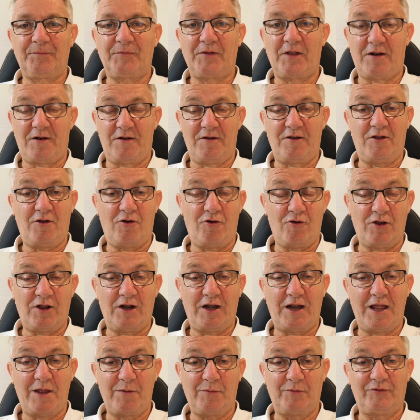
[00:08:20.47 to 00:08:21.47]
and the
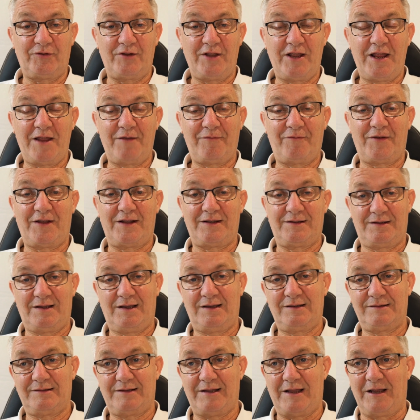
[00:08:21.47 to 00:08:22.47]
Hokulea was there,
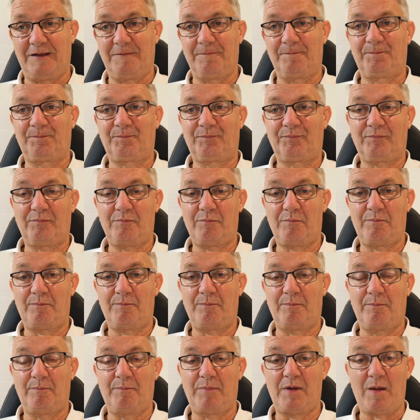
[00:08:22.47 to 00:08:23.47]
fantastic,
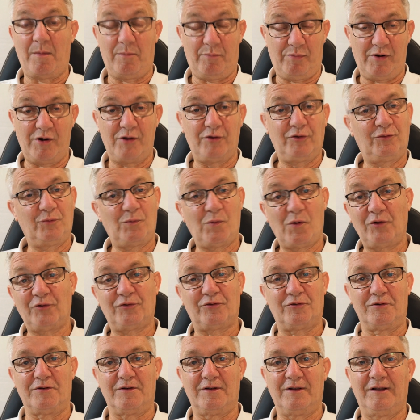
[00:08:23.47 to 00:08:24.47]
but Bruce
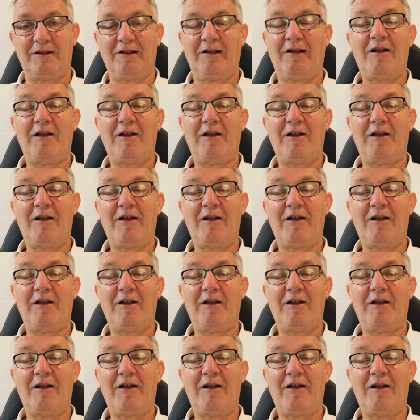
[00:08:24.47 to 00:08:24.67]
wasn't.